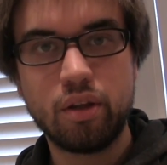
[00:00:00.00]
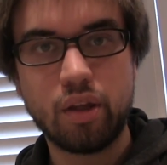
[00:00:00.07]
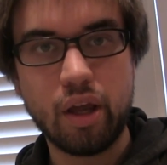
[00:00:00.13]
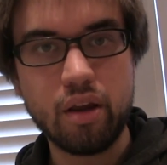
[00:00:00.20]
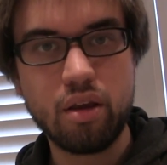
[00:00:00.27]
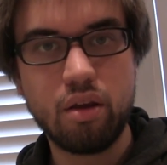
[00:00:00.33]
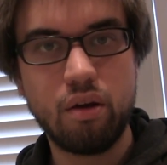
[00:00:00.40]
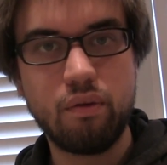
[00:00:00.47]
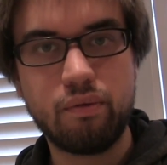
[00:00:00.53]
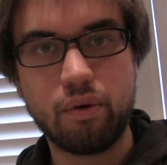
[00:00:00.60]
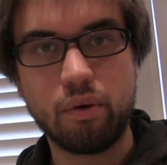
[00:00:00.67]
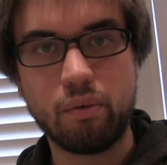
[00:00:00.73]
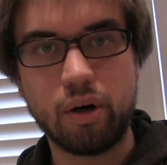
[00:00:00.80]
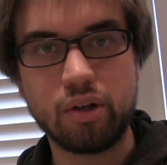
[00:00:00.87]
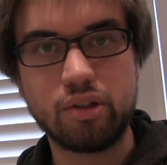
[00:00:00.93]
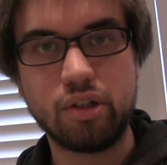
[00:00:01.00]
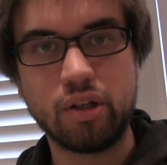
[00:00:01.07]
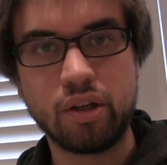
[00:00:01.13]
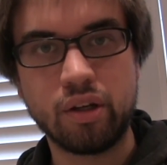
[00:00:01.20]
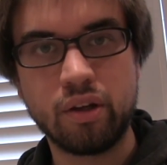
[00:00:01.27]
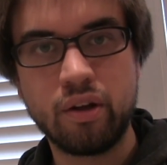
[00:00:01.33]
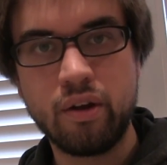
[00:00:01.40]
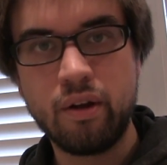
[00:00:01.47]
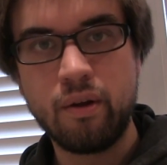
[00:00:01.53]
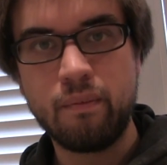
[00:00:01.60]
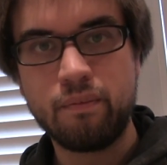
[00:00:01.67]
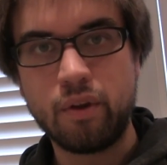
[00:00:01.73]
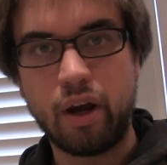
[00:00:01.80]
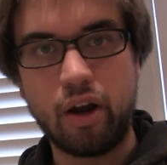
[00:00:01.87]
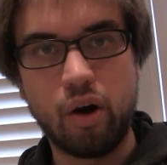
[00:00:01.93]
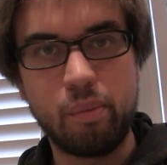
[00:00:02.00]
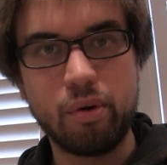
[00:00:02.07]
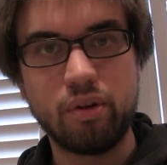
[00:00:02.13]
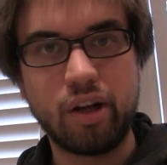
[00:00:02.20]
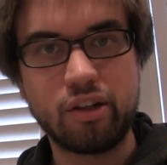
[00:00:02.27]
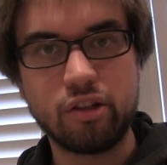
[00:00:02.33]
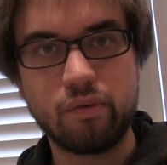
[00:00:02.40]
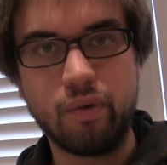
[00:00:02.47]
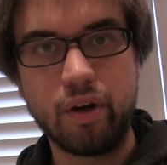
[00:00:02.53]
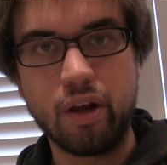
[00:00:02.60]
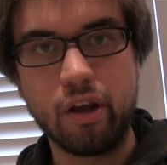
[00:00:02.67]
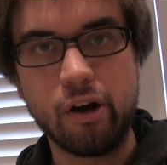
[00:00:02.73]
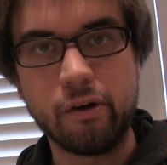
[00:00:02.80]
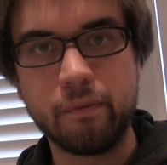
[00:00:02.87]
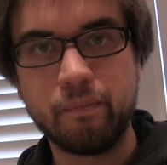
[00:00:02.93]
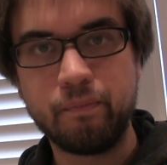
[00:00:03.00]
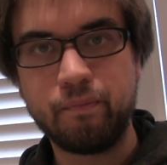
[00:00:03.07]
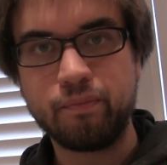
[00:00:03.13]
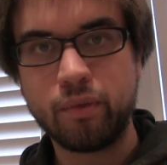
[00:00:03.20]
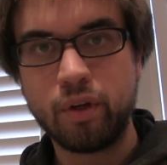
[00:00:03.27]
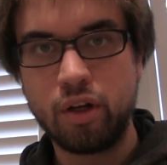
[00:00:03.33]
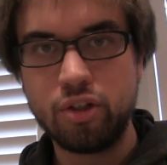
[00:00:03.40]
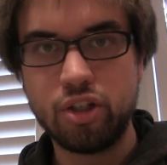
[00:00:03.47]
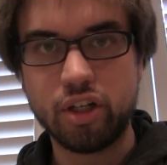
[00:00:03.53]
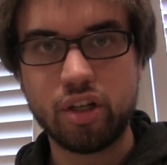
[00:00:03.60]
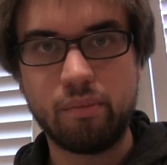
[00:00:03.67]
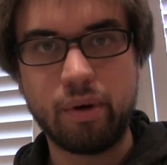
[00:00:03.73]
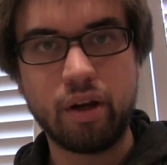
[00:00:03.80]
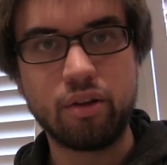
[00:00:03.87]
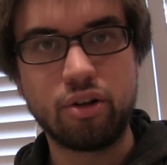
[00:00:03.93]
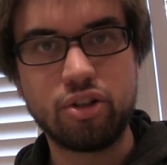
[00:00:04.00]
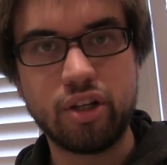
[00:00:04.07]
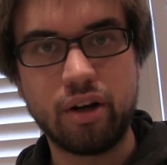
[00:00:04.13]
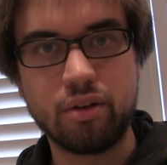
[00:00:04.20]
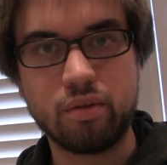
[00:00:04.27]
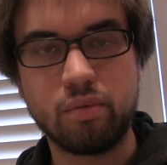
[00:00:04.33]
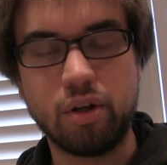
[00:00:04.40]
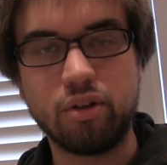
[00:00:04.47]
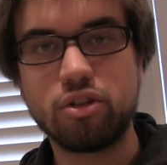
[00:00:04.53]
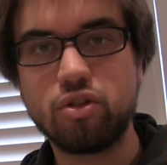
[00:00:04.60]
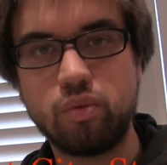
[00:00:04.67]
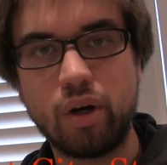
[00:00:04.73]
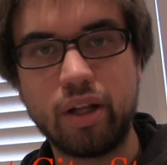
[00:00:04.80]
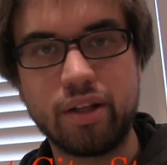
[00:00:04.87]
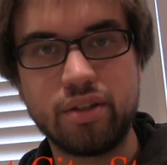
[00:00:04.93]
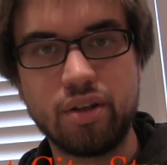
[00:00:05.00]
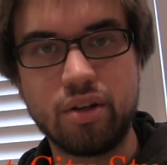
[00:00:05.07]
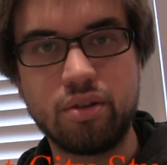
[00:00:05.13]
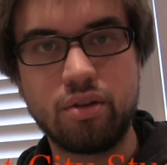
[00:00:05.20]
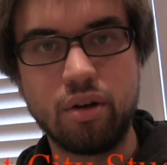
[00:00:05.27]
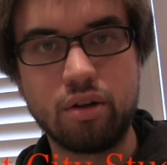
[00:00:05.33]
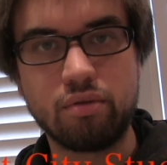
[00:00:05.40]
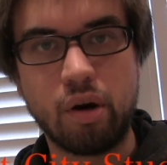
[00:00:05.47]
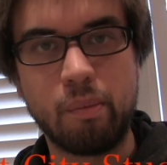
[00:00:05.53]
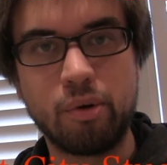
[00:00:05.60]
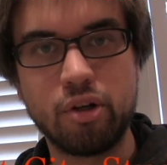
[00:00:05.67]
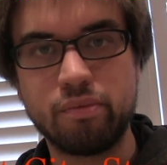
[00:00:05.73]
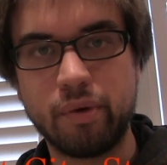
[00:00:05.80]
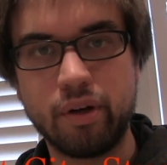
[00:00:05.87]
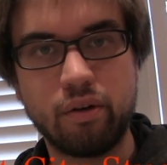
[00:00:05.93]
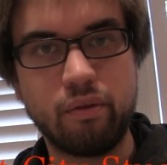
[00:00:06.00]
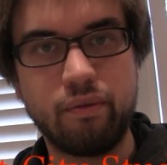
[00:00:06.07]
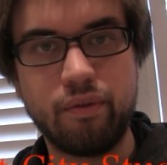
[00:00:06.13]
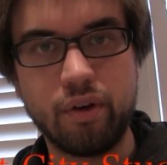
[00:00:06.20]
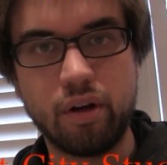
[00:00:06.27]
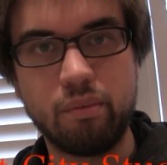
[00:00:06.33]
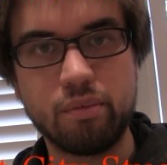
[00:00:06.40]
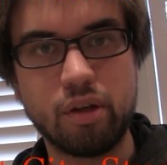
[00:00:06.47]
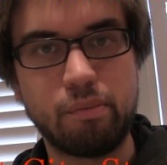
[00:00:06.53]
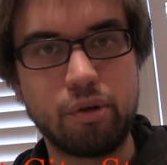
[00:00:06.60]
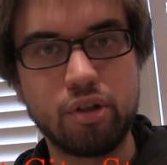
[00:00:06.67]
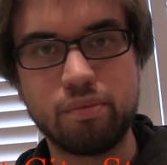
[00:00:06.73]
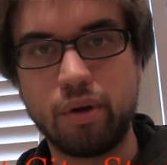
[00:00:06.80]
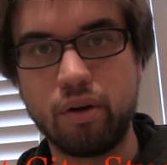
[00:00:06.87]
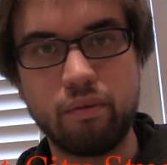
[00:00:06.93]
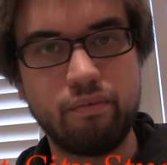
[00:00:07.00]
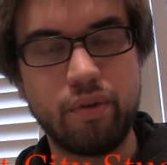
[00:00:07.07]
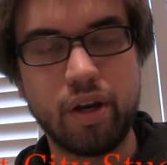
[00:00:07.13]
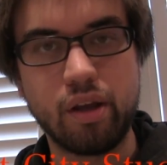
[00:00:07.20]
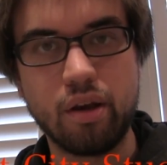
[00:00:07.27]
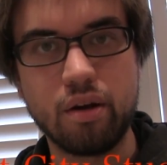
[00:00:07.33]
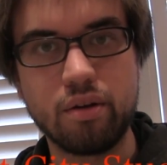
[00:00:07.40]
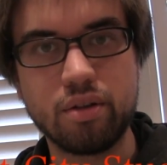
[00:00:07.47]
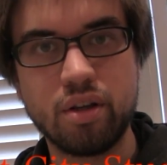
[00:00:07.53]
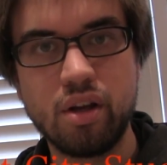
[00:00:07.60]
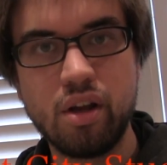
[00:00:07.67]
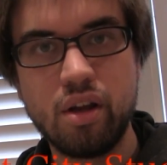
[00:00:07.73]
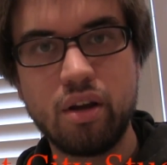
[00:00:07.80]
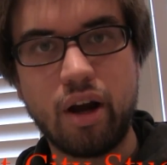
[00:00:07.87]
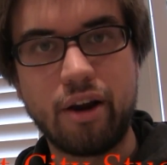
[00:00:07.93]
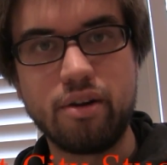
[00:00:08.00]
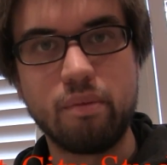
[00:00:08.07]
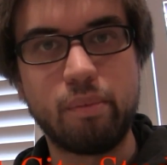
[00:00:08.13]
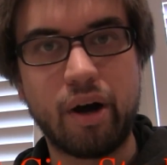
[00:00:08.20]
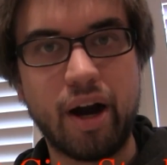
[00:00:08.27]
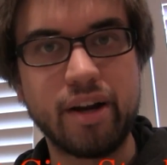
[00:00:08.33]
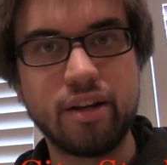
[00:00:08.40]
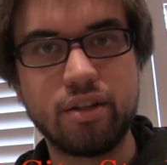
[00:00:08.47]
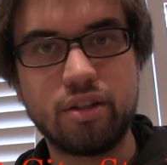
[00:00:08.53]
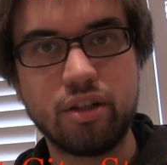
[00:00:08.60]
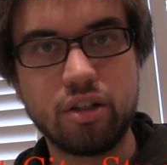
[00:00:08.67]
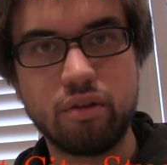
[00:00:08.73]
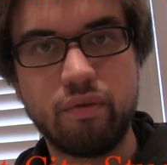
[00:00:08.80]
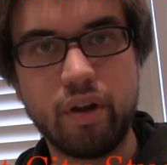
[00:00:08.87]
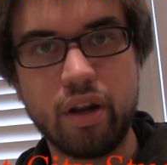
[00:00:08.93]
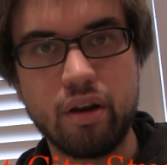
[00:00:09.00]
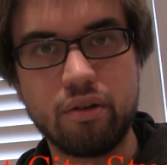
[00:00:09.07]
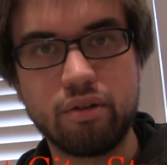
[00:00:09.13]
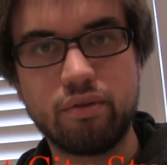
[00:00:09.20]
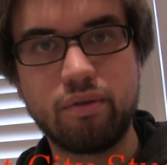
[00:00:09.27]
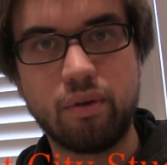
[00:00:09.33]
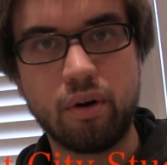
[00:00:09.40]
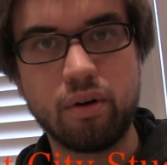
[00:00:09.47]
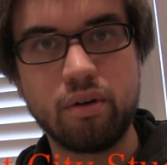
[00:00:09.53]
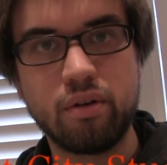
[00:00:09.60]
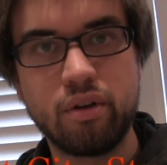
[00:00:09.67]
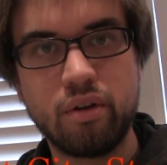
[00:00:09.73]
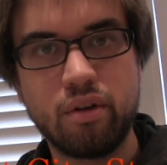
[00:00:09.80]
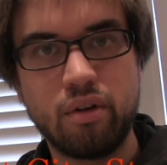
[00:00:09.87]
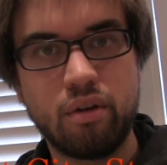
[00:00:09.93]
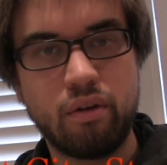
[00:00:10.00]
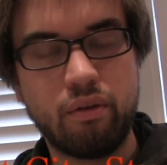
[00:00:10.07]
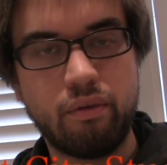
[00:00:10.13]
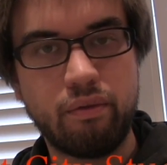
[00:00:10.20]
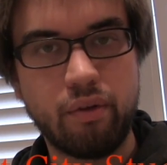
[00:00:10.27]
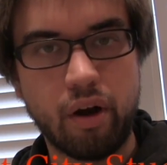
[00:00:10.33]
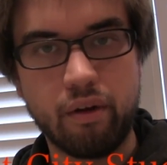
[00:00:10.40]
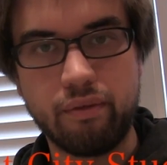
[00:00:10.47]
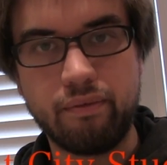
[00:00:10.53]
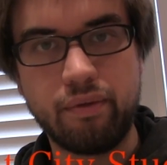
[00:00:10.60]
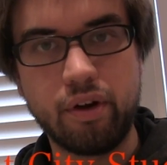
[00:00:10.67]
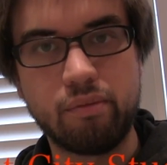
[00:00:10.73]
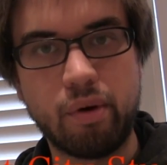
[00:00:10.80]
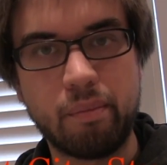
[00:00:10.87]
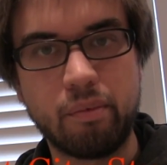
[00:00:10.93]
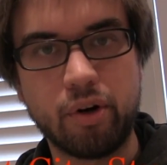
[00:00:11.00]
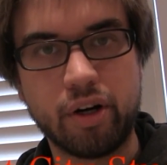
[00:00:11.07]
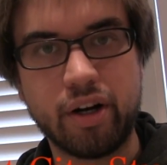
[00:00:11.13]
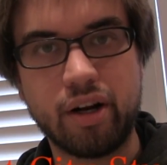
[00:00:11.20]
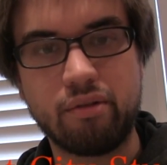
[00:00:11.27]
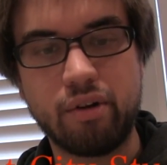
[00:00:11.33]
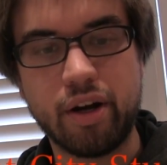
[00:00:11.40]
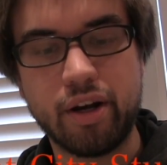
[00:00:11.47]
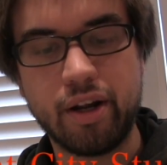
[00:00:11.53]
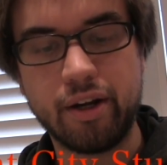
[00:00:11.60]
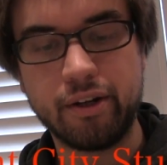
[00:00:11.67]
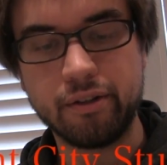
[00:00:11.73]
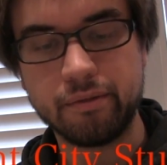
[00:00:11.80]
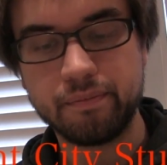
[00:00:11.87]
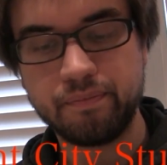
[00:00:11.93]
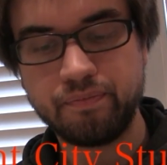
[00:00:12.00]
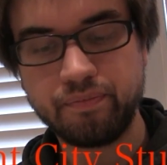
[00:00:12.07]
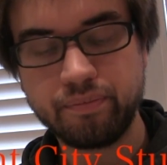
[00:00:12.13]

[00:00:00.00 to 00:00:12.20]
Thank you for watching. I hope you liked this video. Check out my other channel as well, Twilight City Studios, where I produce my own films, I produce my own videos, I do behind-the-scenes videos for a film I'm working on right now.